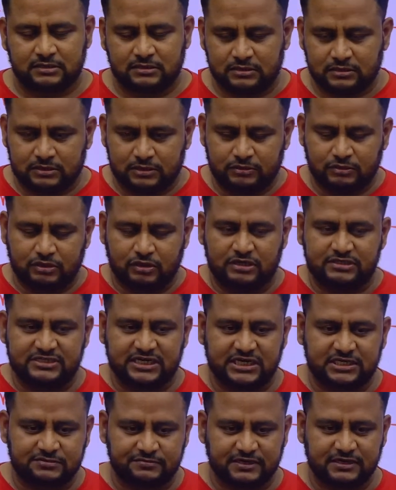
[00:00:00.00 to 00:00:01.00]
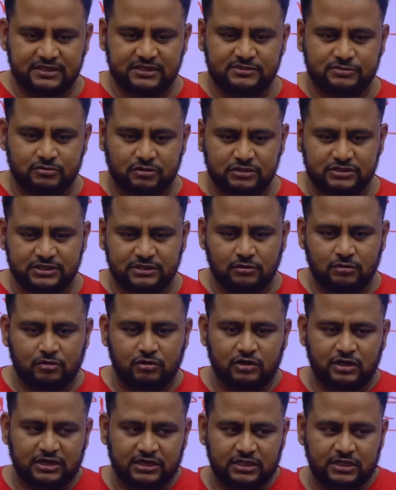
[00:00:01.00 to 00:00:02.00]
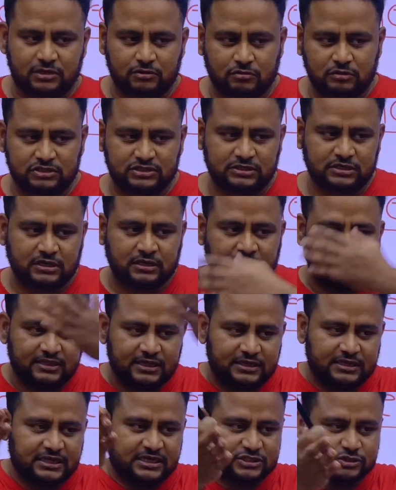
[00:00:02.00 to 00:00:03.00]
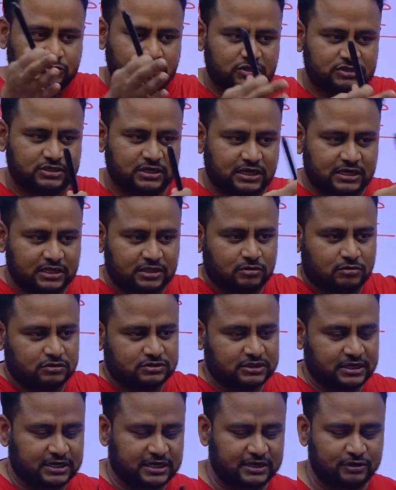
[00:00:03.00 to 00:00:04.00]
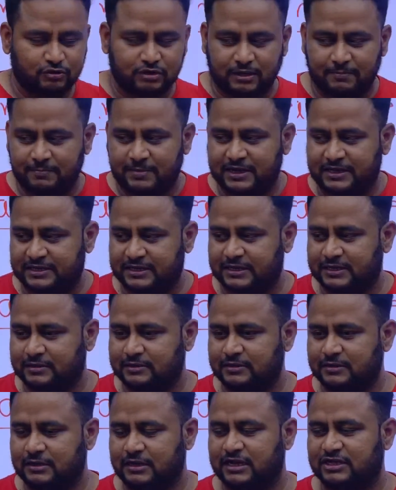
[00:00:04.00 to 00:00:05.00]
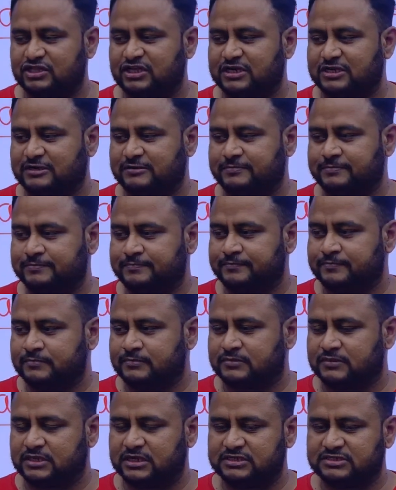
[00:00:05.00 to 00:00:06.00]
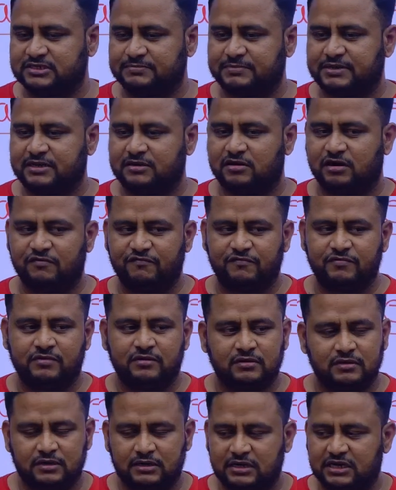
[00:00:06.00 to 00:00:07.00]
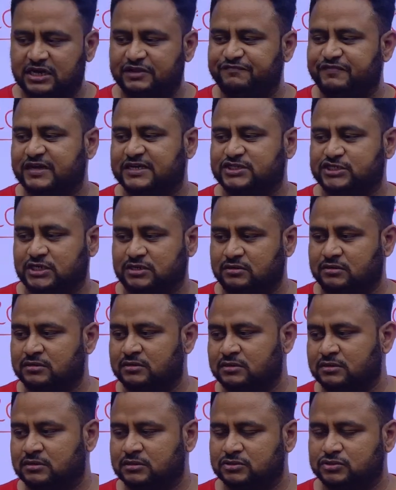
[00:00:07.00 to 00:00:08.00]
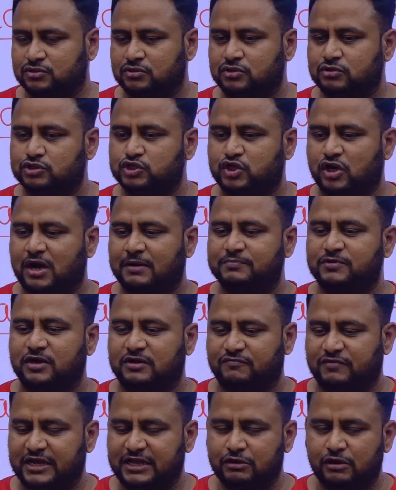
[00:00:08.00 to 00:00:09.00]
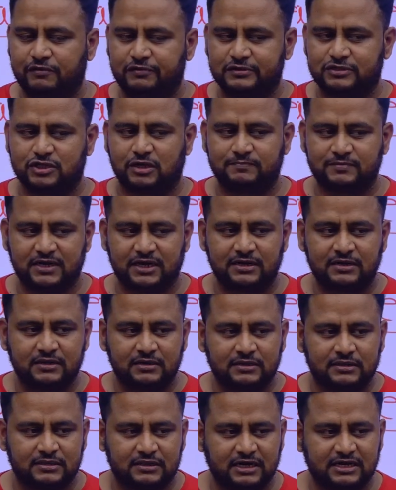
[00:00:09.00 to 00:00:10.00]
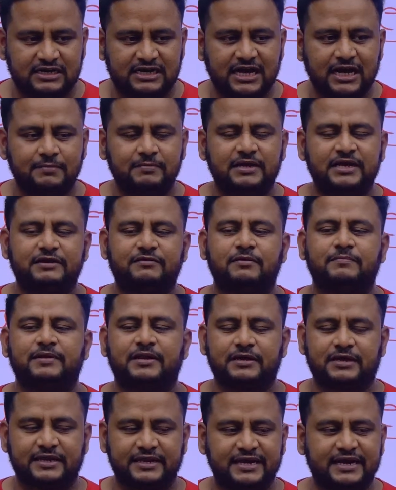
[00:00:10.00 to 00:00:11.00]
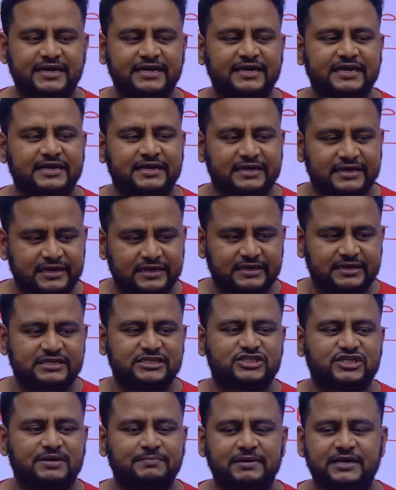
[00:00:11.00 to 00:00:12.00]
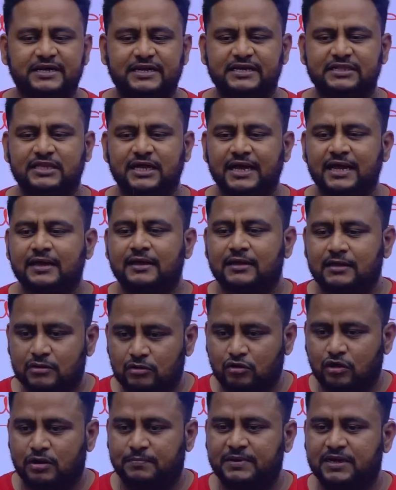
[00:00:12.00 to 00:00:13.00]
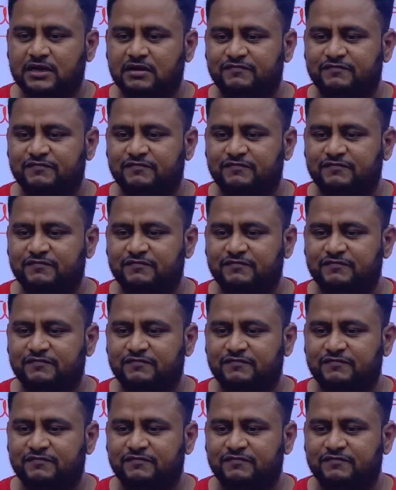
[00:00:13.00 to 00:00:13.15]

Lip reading: you are not satisfied with this coaching, you will go to another coaching, then next coaching, another coaching, again you come back here, like that. That is the meaning of defection. So to stop that, why you have to stop that? That time it will create instability in the governance